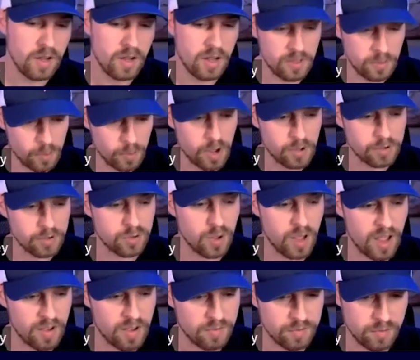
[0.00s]
And then we also
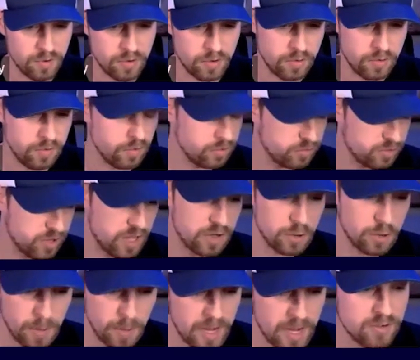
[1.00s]
have the
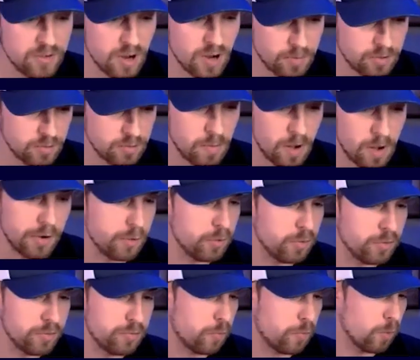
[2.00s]
standard page object
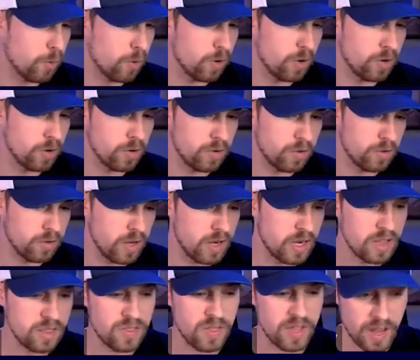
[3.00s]
model for
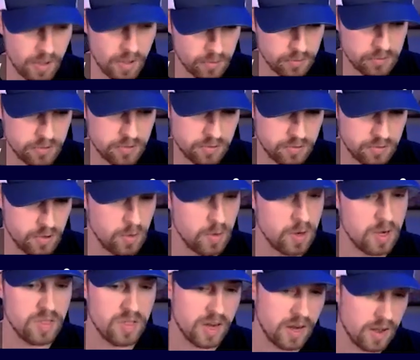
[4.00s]
anything else. So
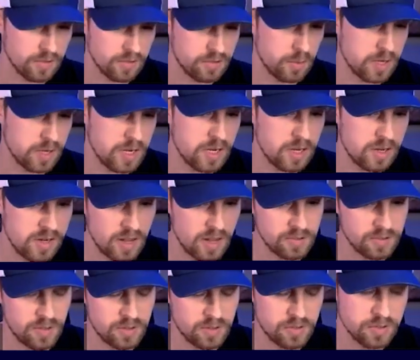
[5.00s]
anything else that we need to
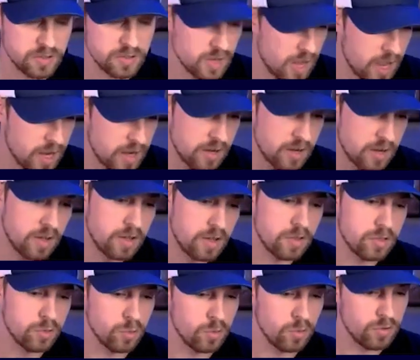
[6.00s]
test that's not
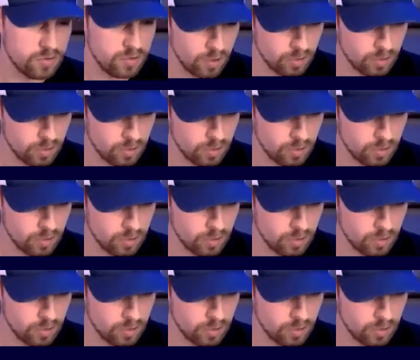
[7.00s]
through the